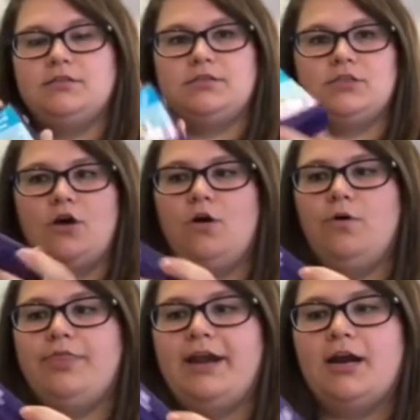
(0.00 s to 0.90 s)

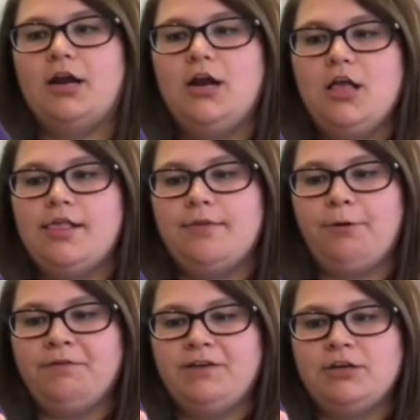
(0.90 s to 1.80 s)
So they're the
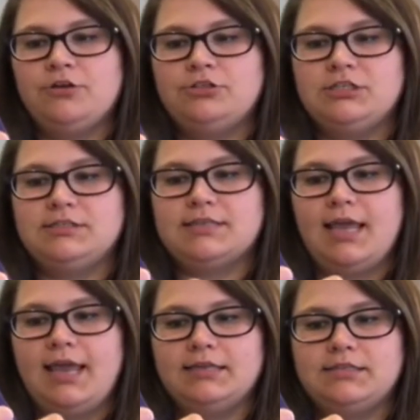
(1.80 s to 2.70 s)
Perfect Notions
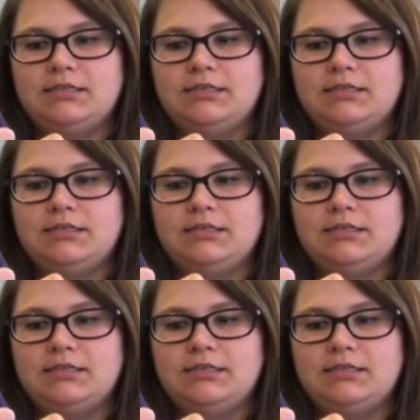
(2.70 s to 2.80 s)
case,